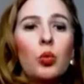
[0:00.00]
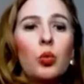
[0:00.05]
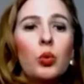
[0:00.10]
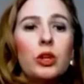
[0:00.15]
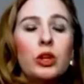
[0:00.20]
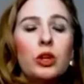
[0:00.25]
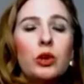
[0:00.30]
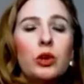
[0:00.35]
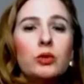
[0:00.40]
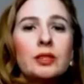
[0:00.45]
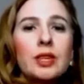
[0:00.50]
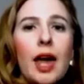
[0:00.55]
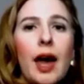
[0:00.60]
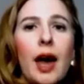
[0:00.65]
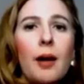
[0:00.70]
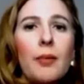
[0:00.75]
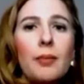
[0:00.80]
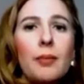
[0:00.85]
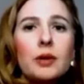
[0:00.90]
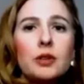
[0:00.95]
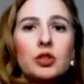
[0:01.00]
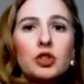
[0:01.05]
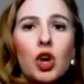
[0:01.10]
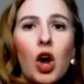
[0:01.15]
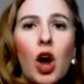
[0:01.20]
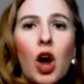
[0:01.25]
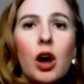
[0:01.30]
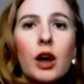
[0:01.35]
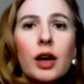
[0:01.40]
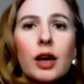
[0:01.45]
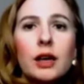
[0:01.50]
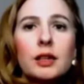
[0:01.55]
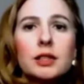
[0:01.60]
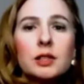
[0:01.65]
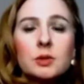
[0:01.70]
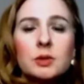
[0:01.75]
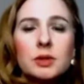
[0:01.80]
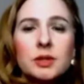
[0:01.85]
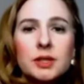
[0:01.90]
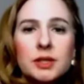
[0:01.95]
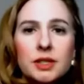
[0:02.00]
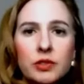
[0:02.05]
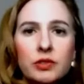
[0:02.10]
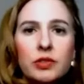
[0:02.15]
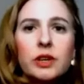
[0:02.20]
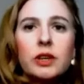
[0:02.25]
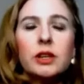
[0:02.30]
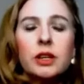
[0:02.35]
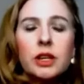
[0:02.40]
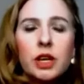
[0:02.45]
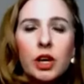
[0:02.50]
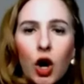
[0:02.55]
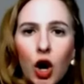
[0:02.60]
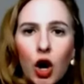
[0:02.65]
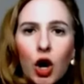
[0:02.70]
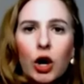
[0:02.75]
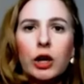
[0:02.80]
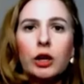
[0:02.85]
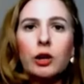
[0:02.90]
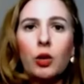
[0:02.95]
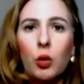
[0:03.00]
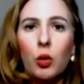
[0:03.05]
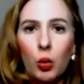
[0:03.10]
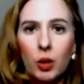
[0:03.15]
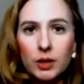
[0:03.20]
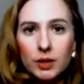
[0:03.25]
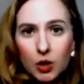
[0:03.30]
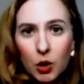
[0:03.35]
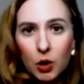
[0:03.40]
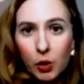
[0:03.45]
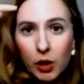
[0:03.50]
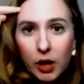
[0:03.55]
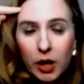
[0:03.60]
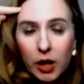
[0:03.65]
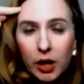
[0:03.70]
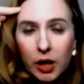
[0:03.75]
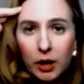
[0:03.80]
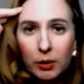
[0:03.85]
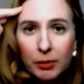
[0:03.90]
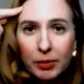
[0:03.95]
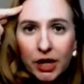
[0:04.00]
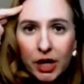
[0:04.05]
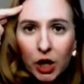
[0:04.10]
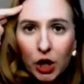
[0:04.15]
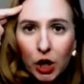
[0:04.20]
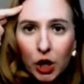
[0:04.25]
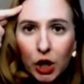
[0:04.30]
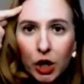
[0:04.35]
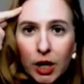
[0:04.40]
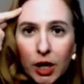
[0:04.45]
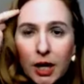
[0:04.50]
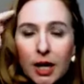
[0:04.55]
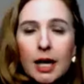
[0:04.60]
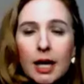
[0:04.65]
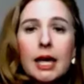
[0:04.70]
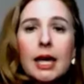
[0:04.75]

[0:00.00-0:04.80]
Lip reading: when you tap and talk specifically on what's going on up here,